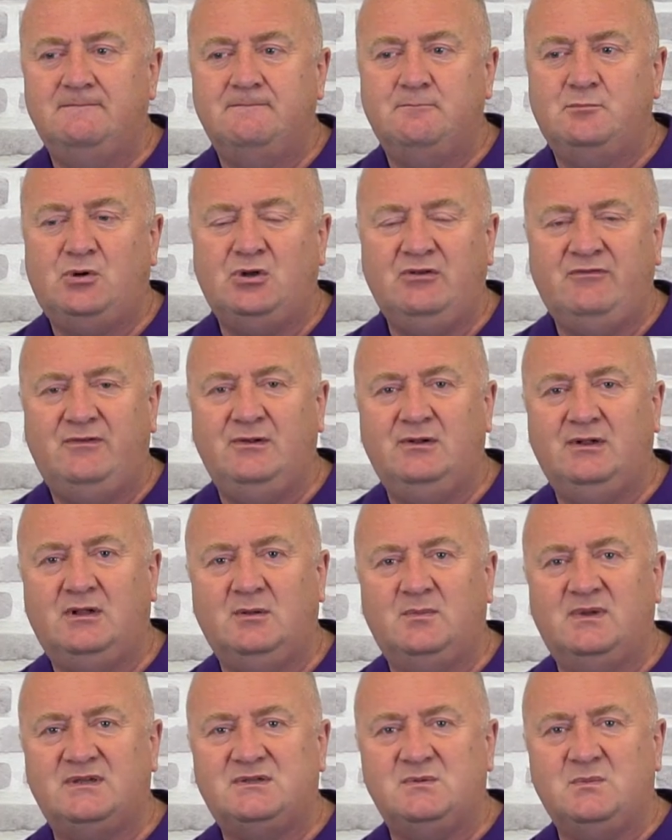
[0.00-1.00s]
put a few little
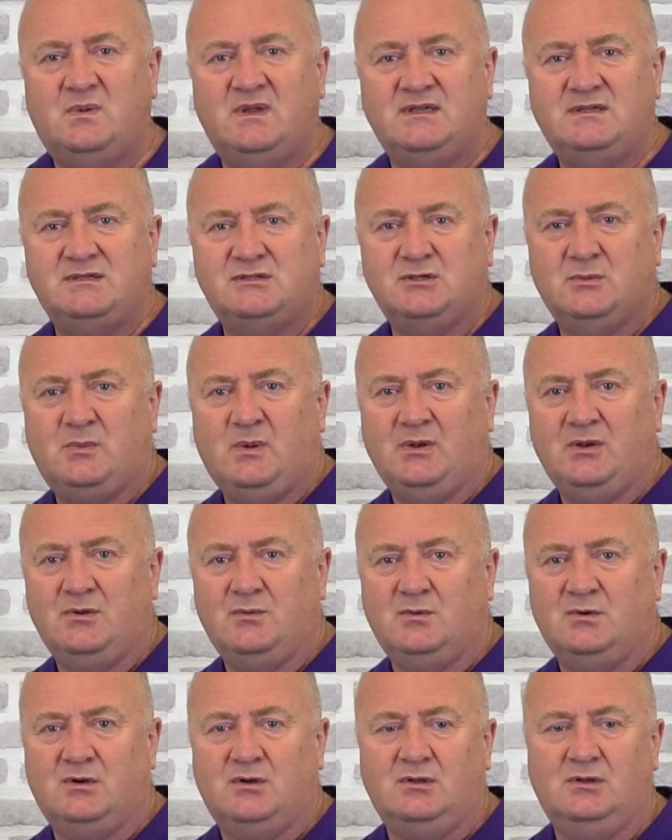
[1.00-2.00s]
bits and pieces up on the
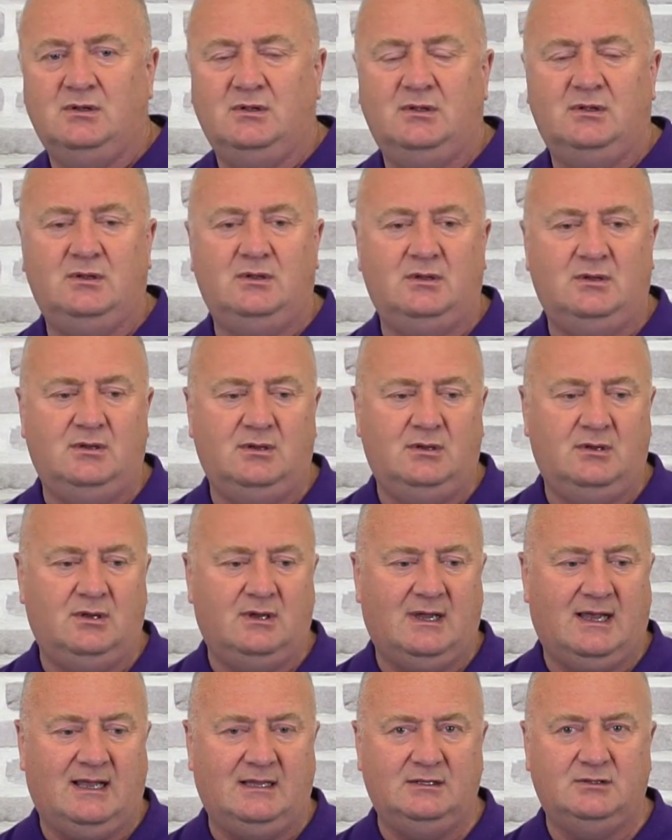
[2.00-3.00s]
wall.
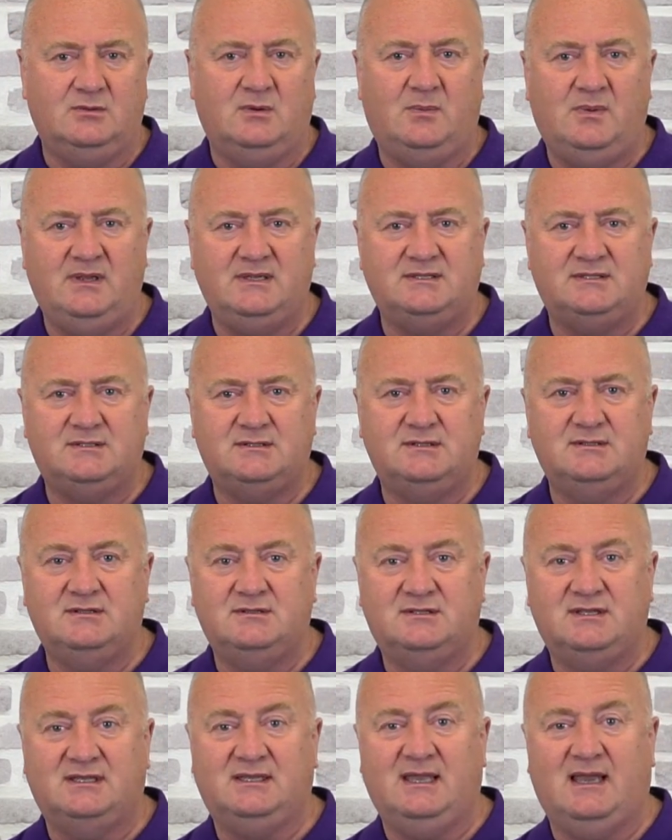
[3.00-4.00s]
I'll do a piece
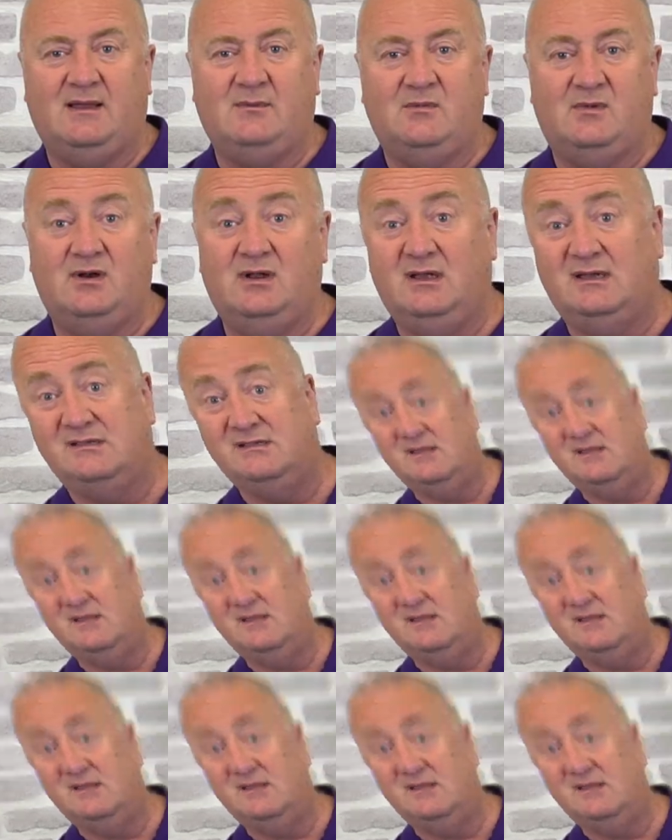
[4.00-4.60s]
to camera, as